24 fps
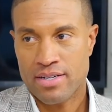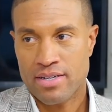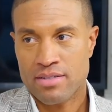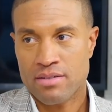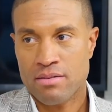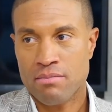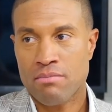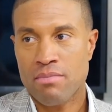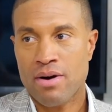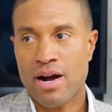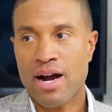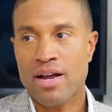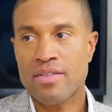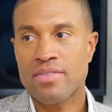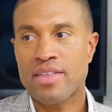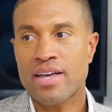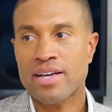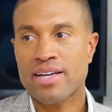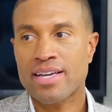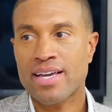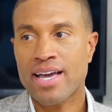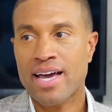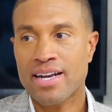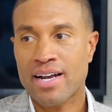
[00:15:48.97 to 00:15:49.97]
It's a mind
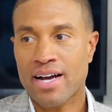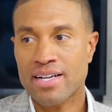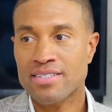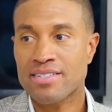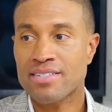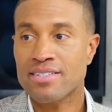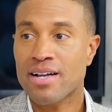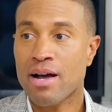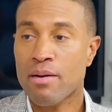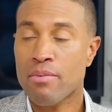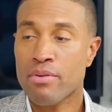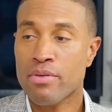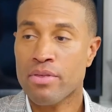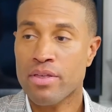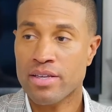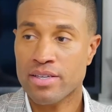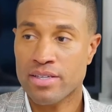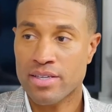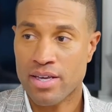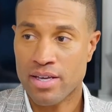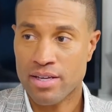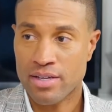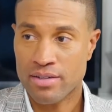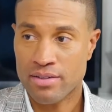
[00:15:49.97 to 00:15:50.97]
that cannot stop
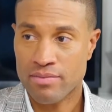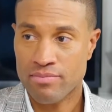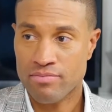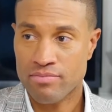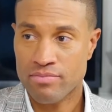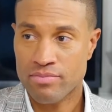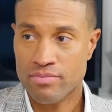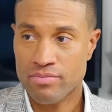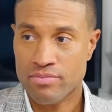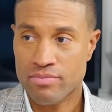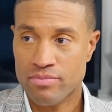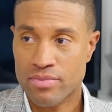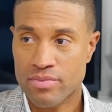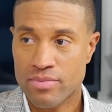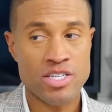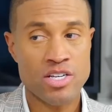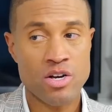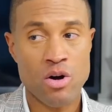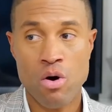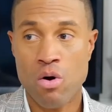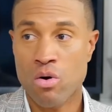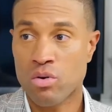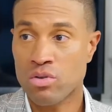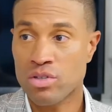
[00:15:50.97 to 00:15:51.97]
thinking. It is
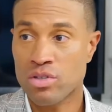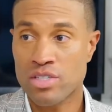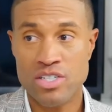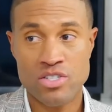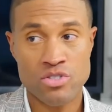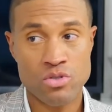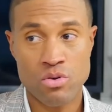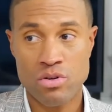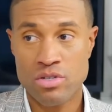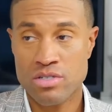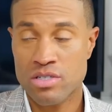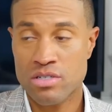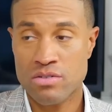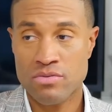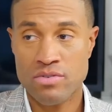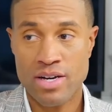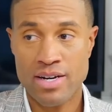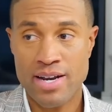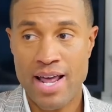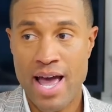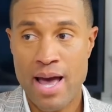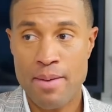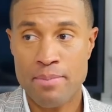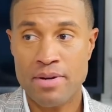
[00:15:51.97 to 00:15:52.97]
the only source of
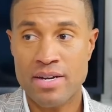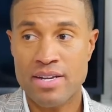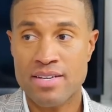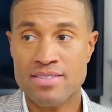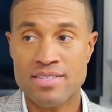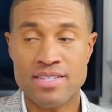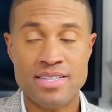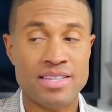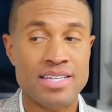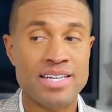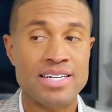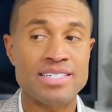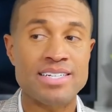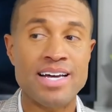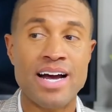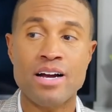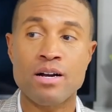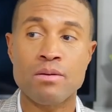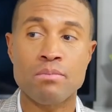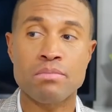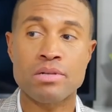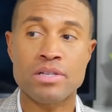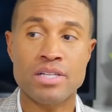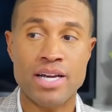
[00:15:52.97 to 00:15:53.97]
unhappiness in the
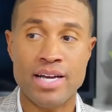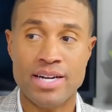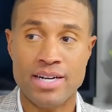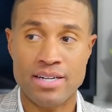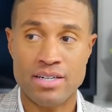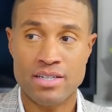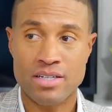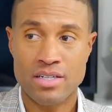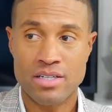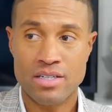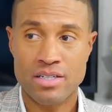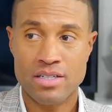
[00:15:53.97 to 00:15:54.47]
entire planet.